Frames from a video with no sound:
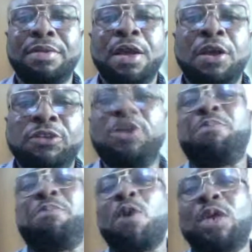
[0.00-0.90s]
So the big
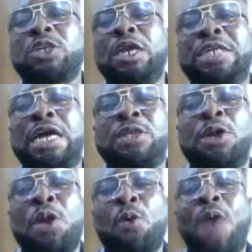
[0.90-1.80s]
question is that
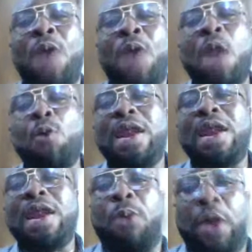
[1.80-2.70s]
why will a boy